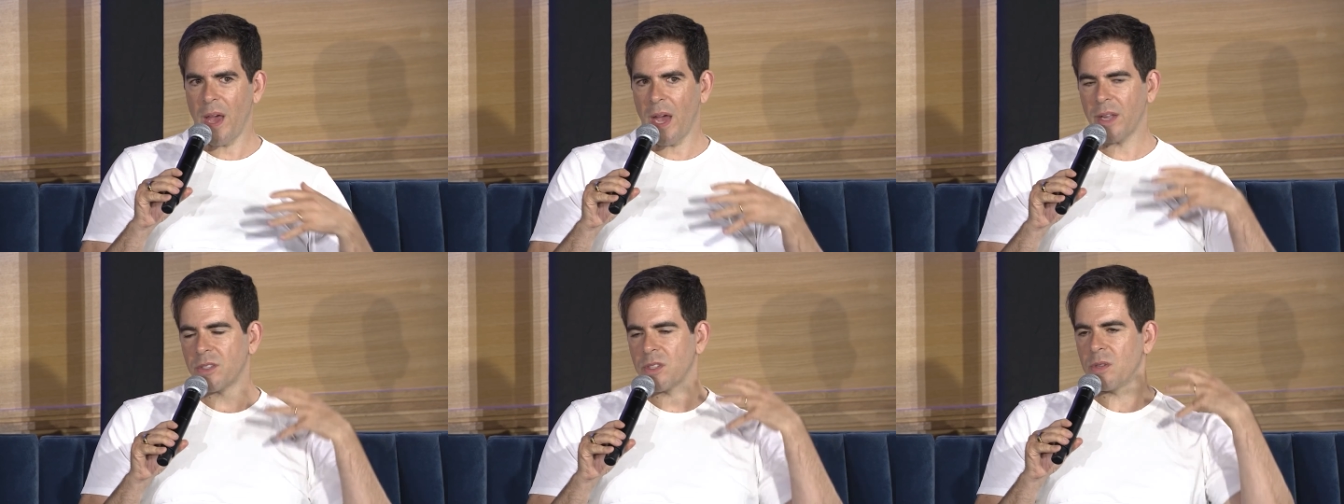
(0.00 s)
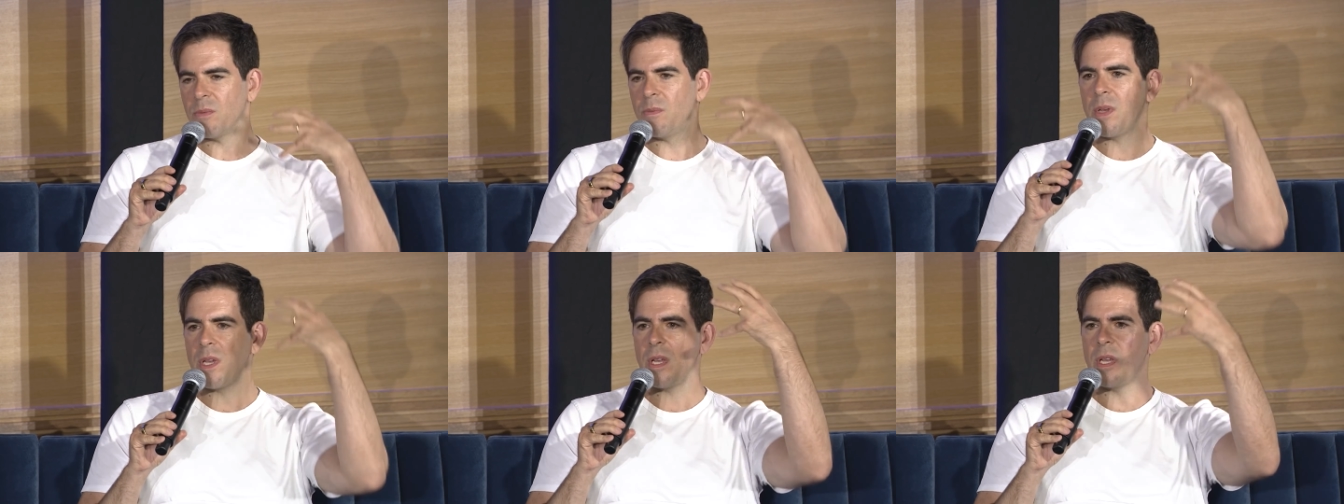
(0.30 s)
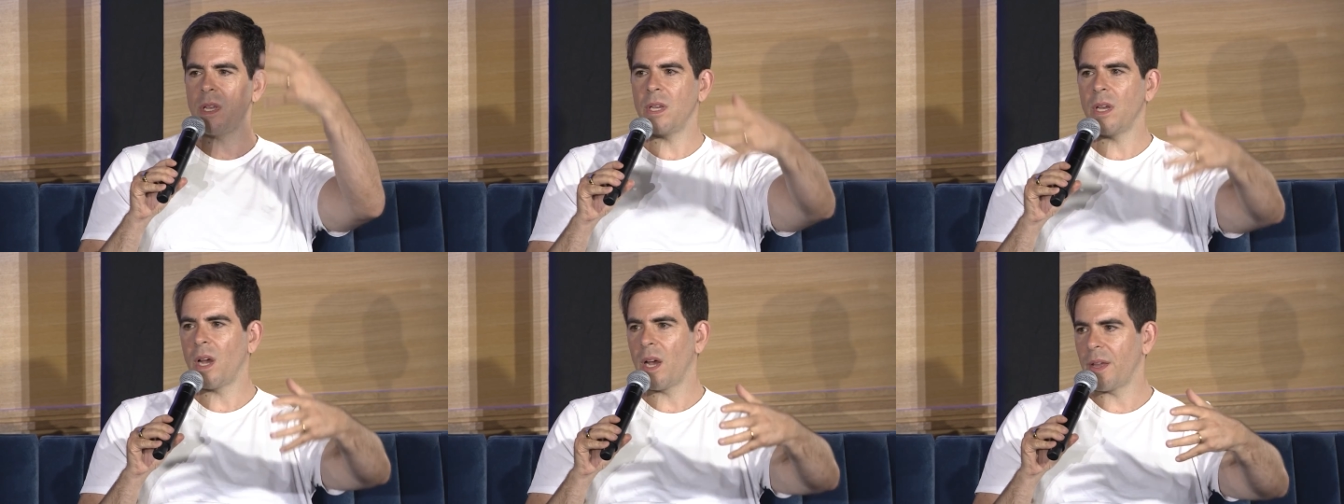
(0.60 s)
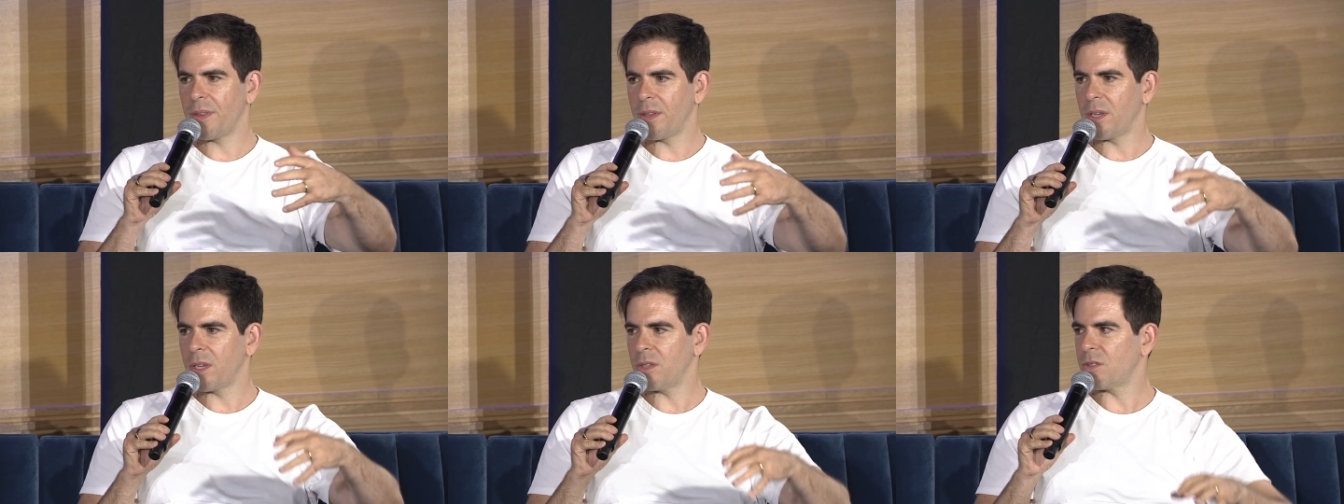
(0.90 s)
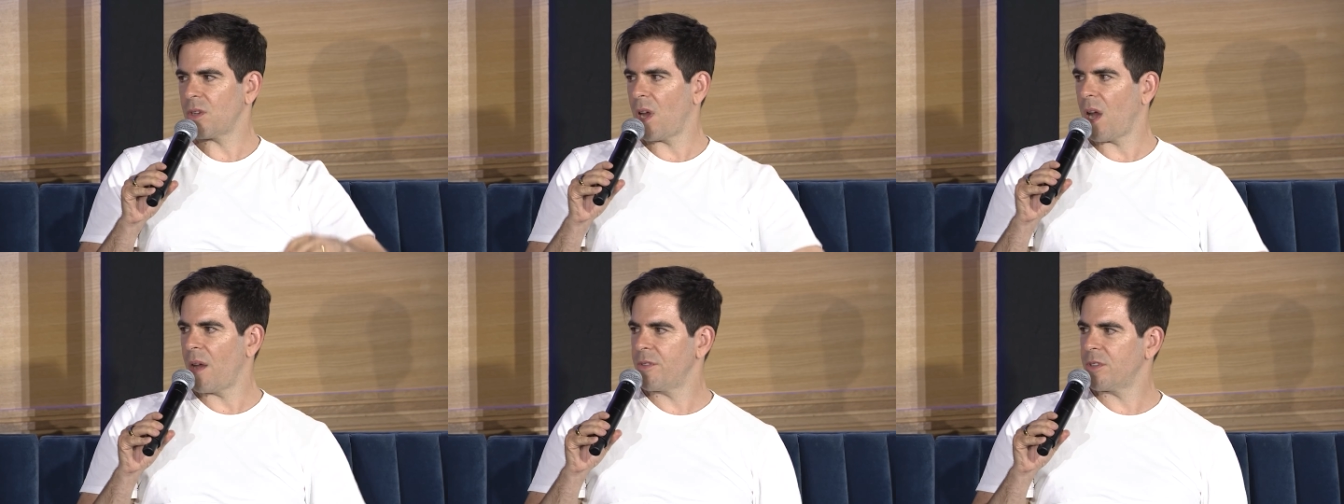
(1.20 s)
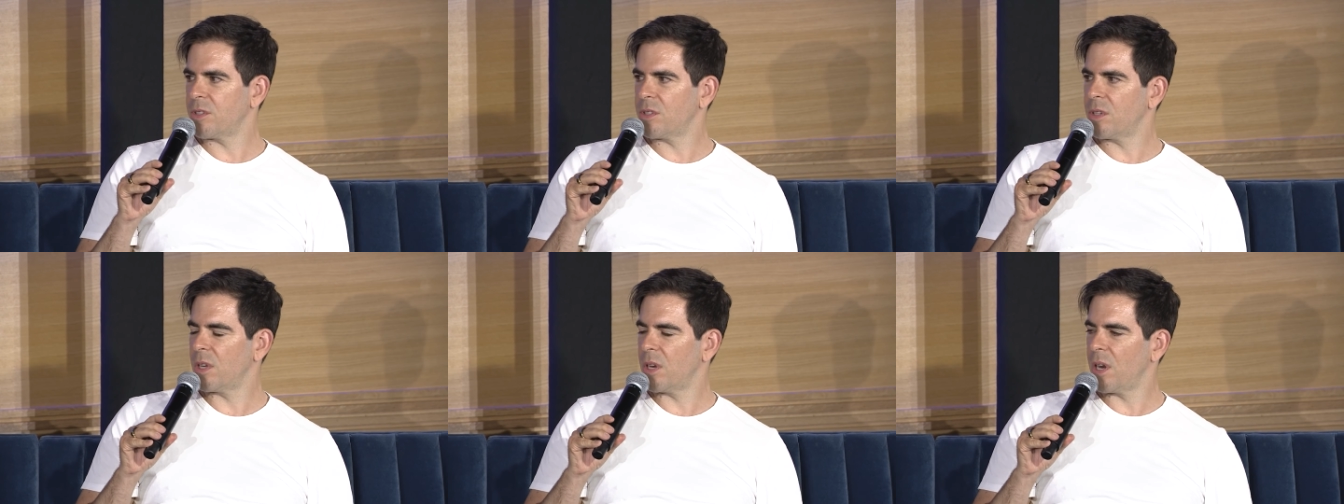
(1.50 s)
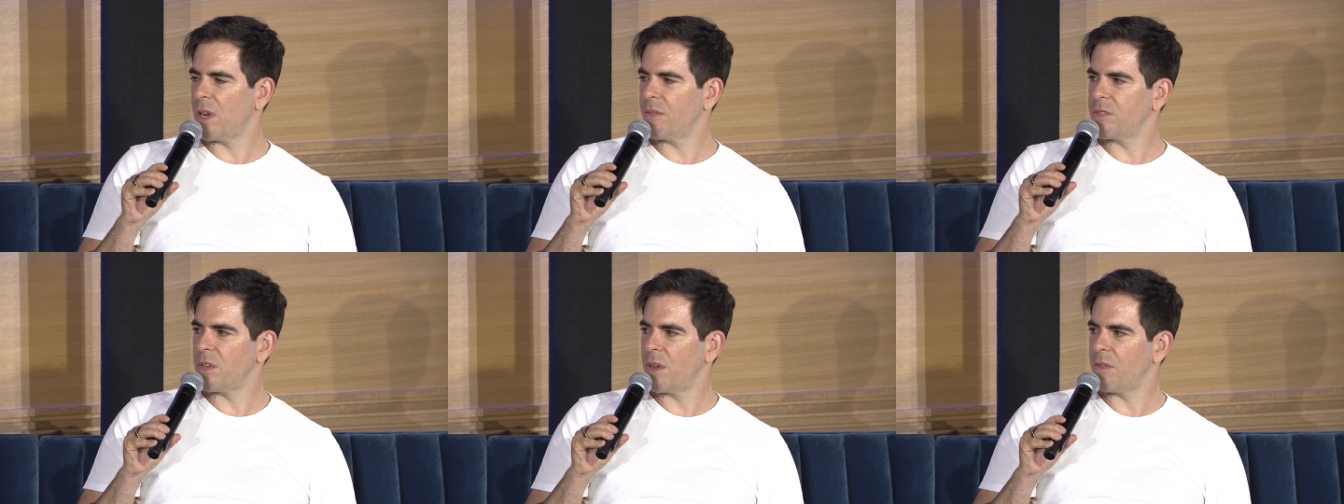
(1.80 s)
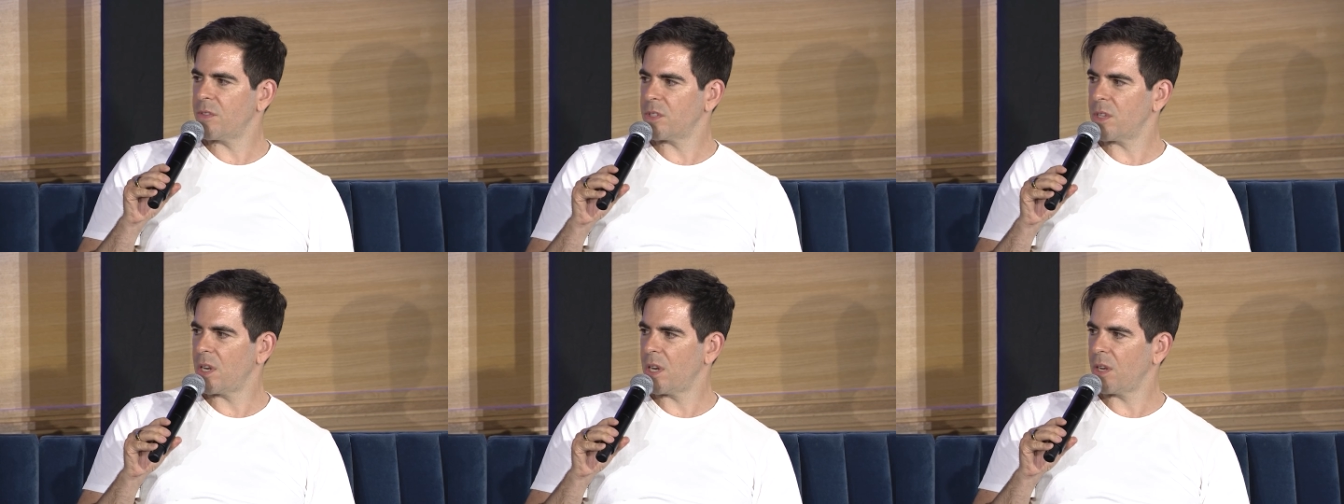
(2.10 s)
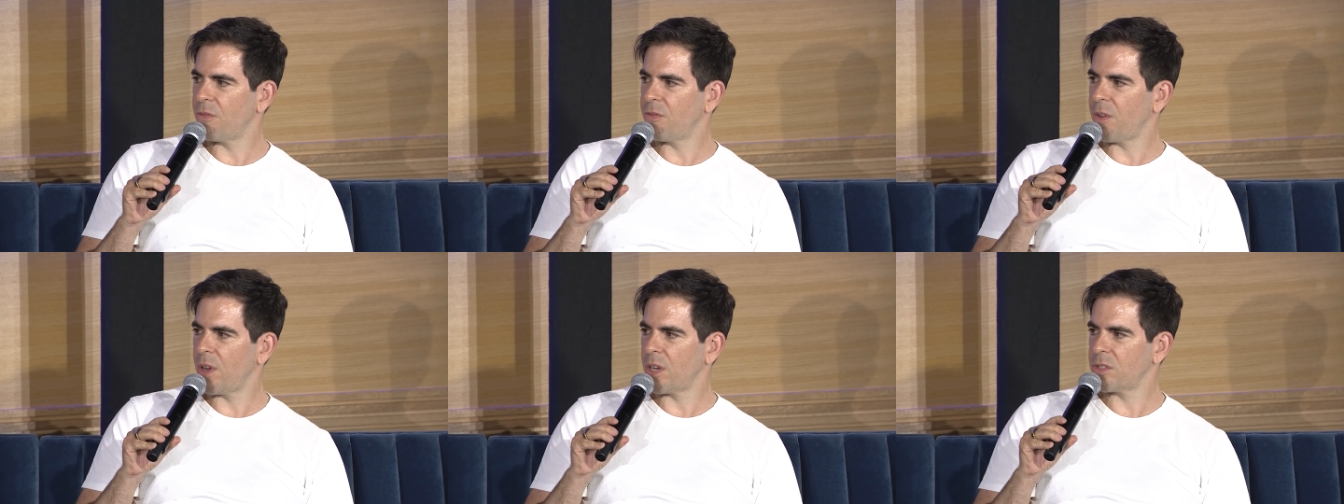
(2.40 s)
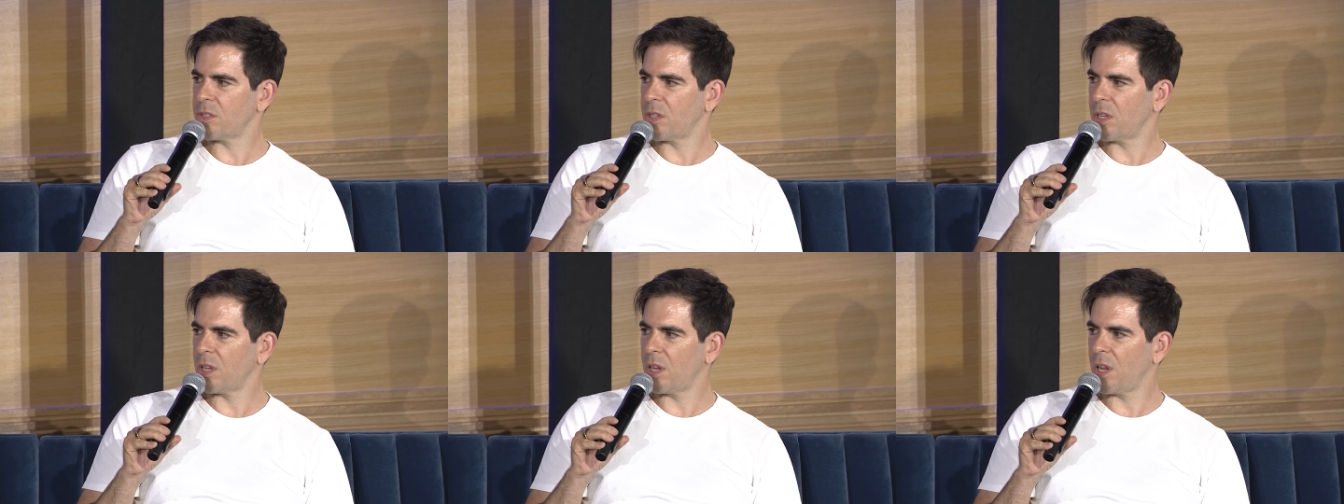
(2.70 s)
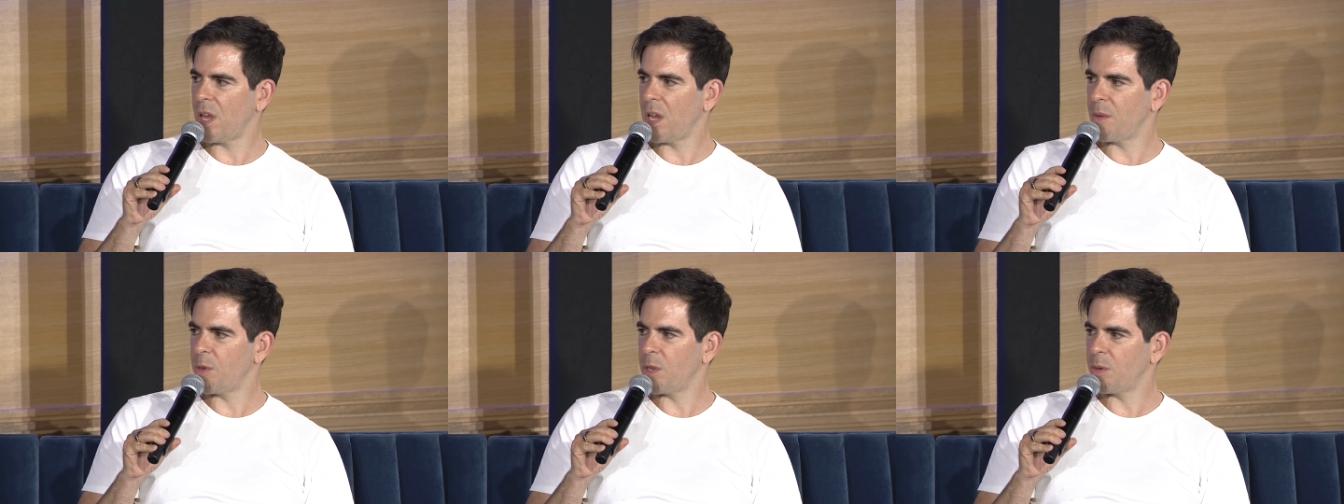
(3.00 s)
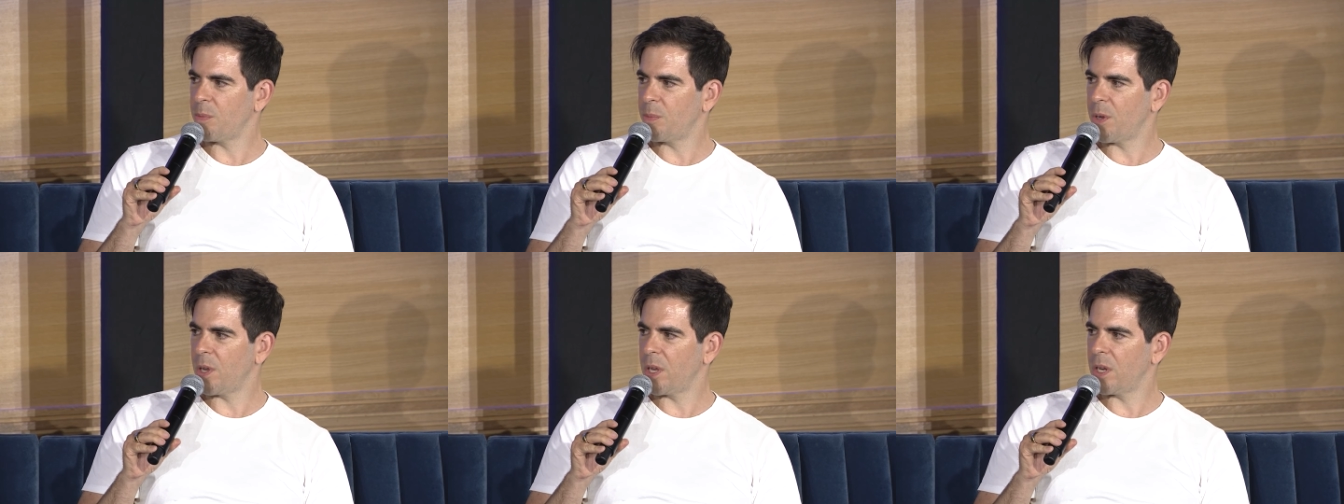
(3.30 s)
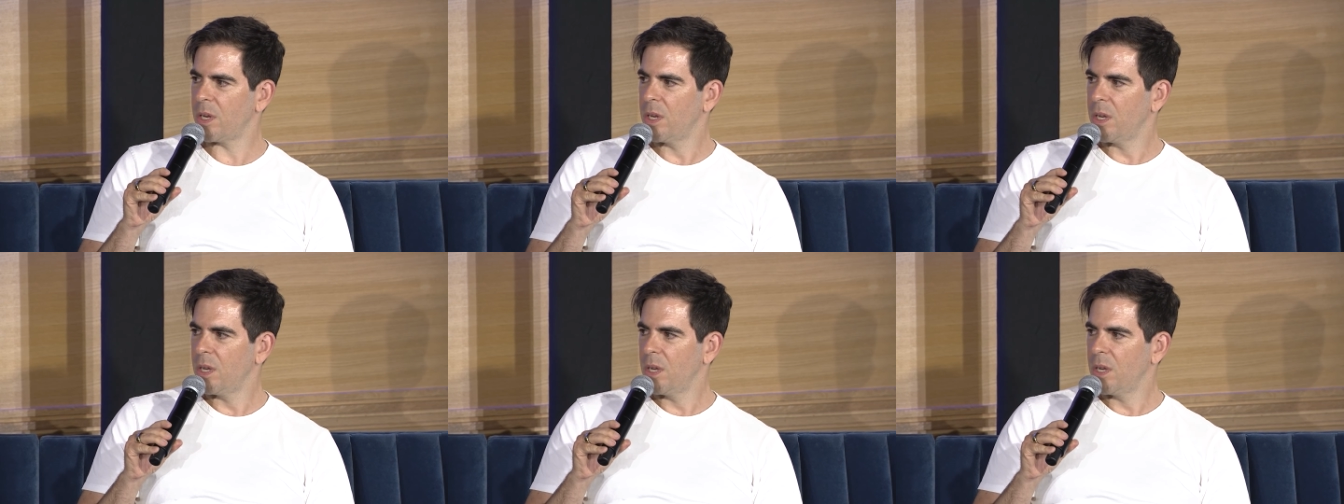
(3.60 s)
to me, I think is obviously going to have devastating effects on the climate, but